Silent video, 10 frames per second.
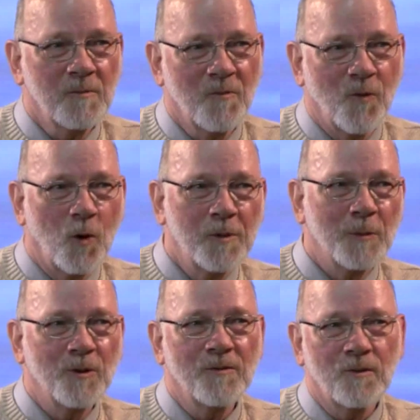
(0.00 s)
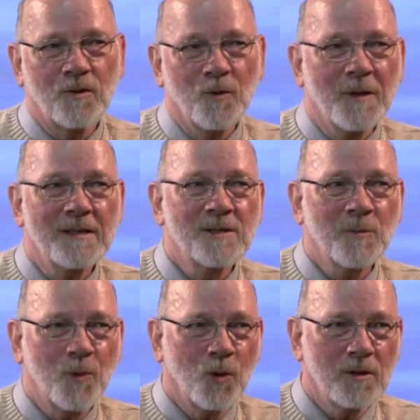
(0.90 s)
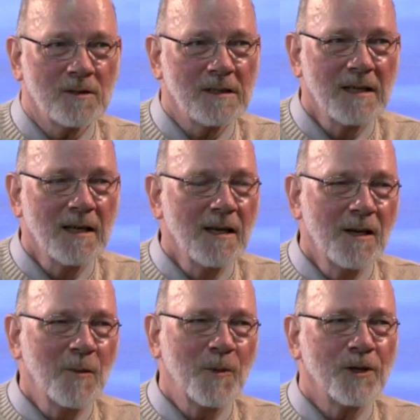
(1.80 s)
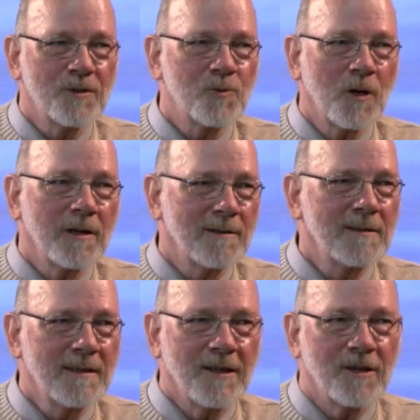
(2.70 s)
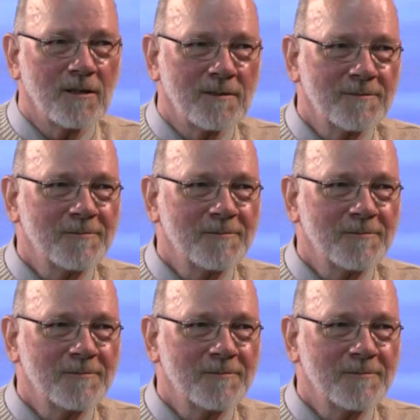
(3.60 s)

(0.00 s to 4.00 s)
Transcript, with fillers: for people for whom that's important, but it's right there